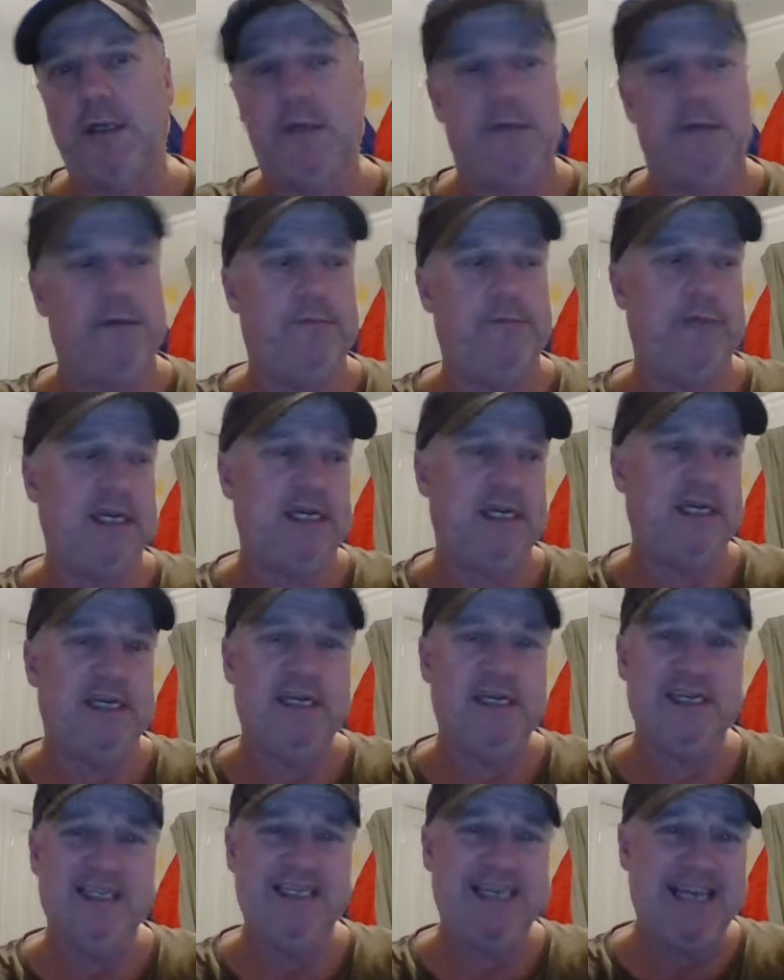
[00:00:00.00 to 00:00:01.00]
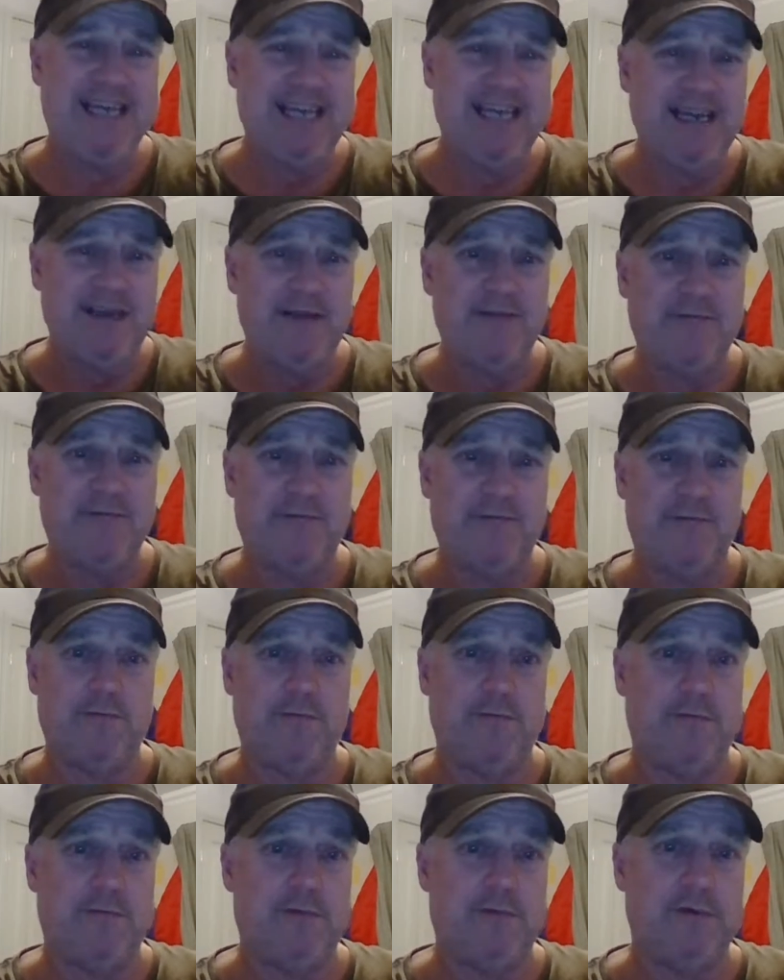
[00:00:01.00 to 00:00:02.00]
to make it easier
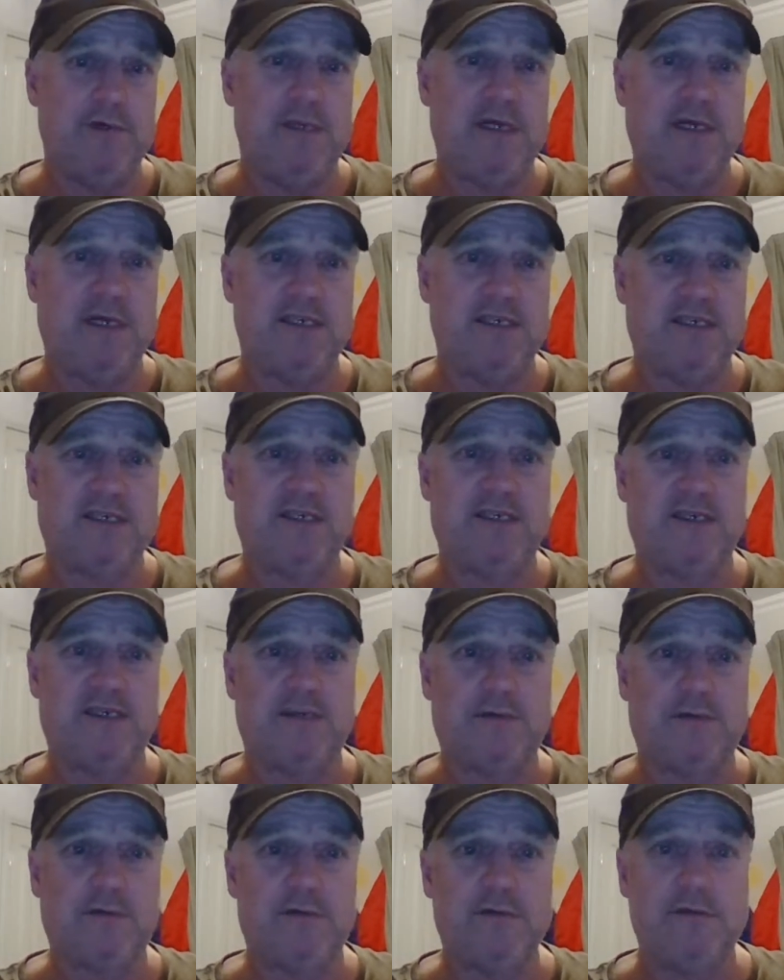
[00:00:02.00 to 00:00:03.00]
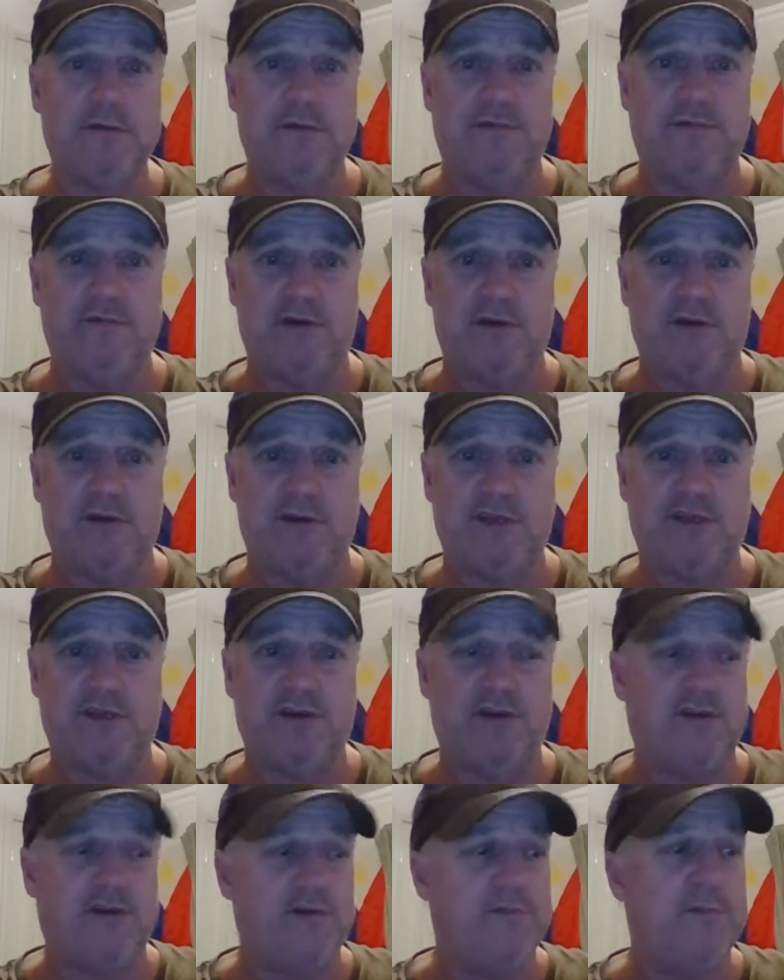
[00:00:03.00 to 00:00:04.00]
for us overnight
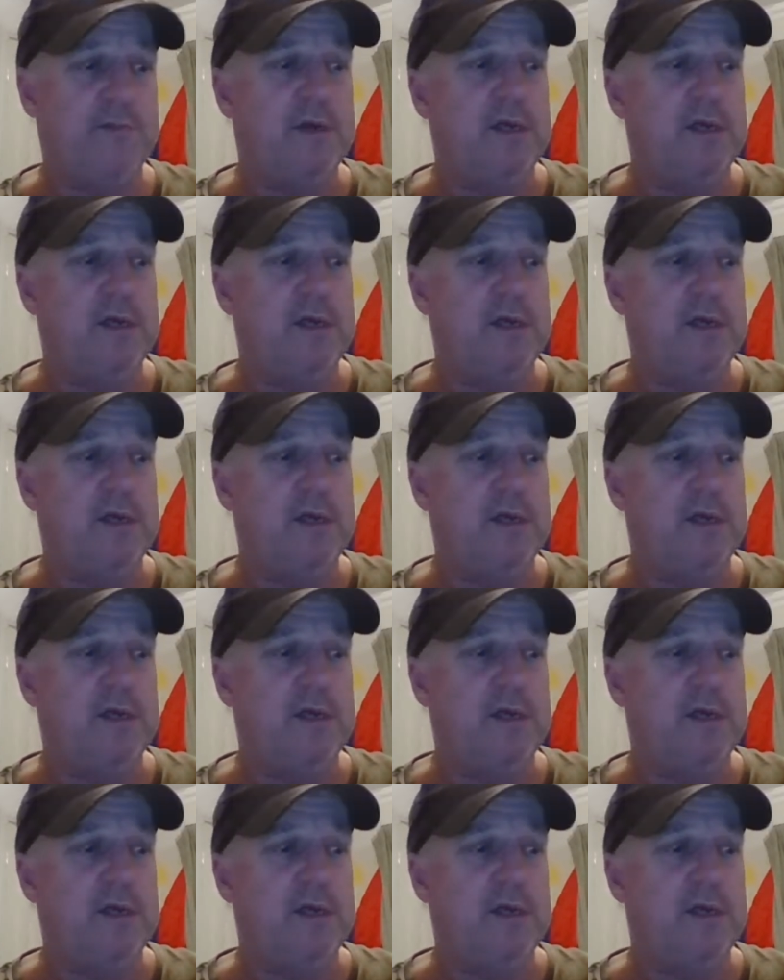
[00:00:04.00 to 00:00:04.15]
time